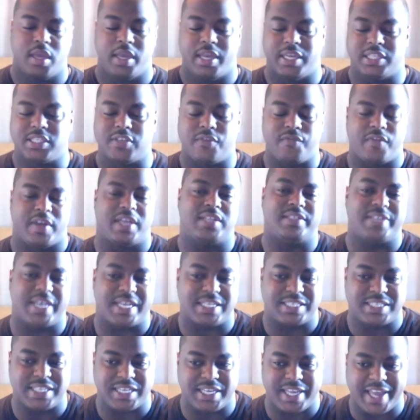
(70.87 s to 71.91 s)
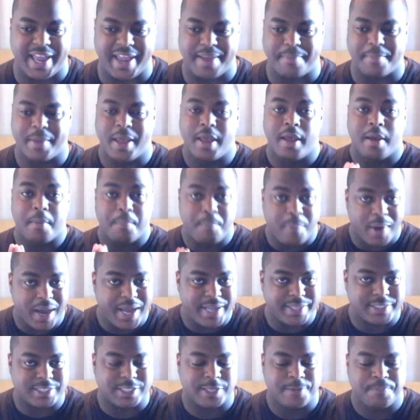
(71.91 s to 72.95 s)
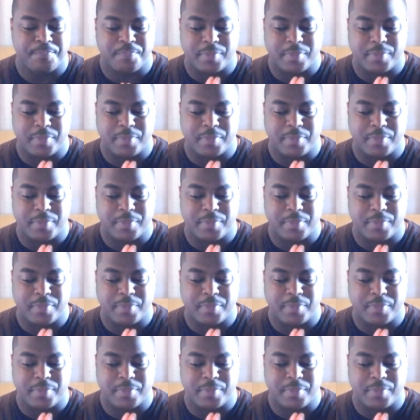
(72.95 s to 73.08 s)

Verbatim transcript: It's a fantastic game. But